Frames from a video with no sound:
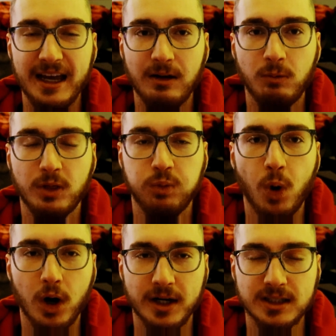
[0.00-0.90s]
with
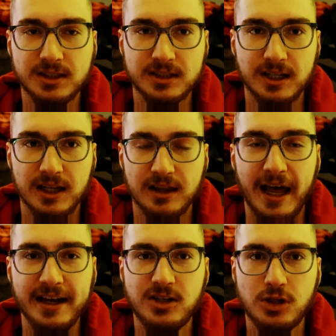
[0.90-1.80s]
words,
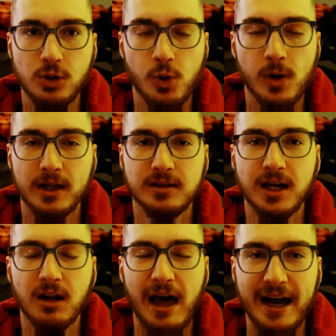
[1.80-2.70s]
led to
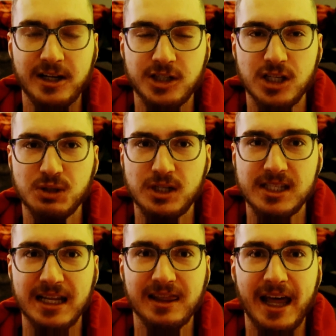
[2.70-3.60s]
little actions, which
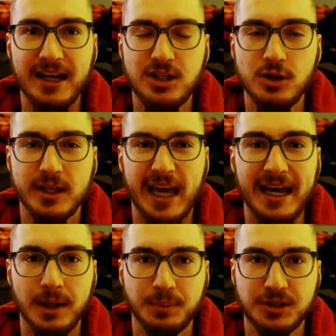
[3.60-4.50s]
then led to the
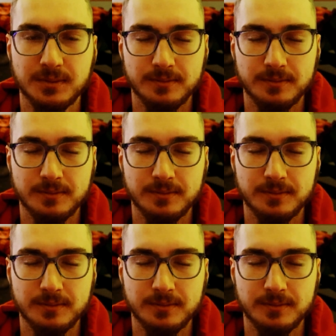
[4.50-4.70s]
camps.